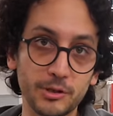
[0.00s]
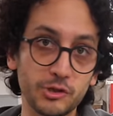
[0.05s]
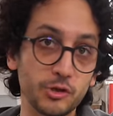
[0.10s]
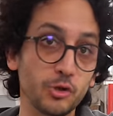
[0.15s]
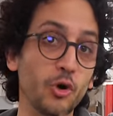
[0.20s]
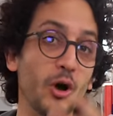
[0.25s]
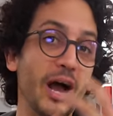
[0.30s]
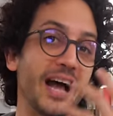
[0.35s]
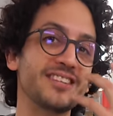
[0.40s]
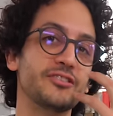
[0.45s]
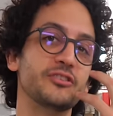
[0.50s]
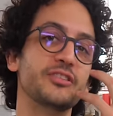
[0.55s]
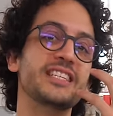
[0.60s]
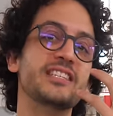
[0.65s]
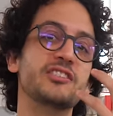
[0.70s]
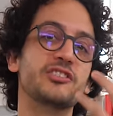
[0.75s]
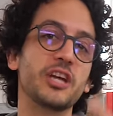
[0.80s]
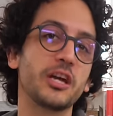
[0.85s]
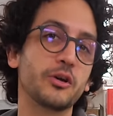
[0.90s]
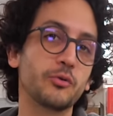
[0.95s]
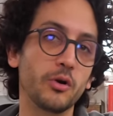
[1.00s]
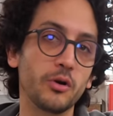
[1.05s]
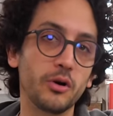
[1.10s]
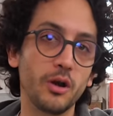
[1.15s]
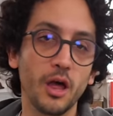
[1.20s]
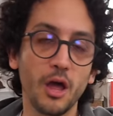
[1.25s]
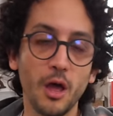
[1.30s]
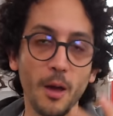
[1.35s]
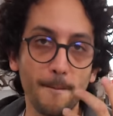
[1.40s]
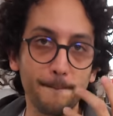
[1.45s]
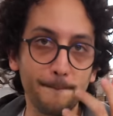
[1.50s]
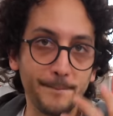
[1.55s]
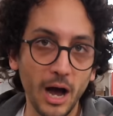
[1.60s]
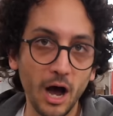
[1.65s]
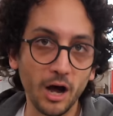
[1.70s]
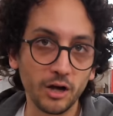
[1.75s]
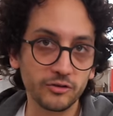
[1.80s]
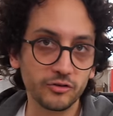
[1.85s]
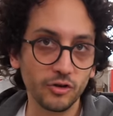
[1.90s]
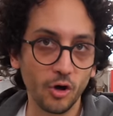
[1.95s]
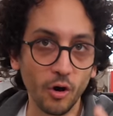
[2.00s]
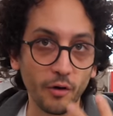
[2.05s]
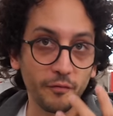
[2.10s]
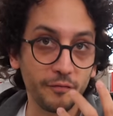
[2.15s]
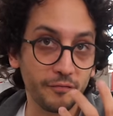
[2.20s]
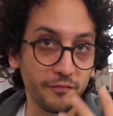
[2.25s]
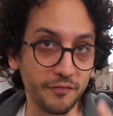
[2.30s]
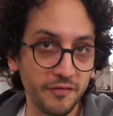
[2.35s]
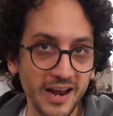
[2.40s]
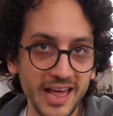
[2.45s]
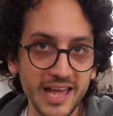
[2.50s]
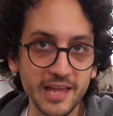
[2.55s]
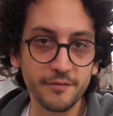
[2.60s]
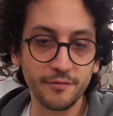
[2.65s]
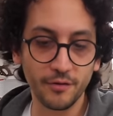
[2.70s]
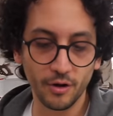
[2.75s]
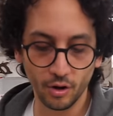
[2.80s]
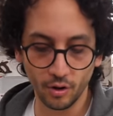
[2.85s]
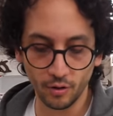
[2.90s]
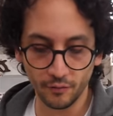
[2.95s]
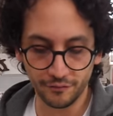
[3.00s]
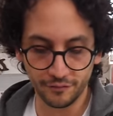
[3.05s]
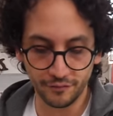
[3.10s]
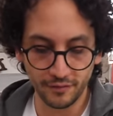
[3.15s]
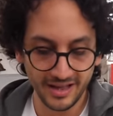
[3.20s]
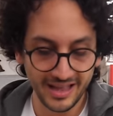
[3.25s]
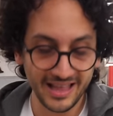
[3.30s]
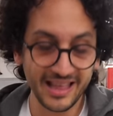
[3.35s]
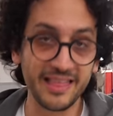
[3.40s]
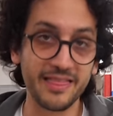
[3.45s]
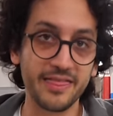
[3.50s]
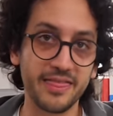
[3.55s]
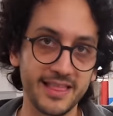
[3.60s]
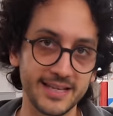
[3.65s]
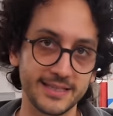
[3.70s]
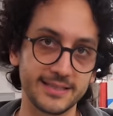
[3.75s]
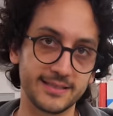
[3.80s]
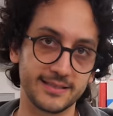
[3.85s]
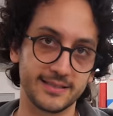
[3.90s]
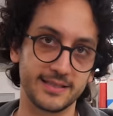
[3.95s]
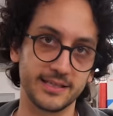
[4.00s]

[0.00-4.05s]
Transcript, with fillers: but you know, as an integral part or flavor of this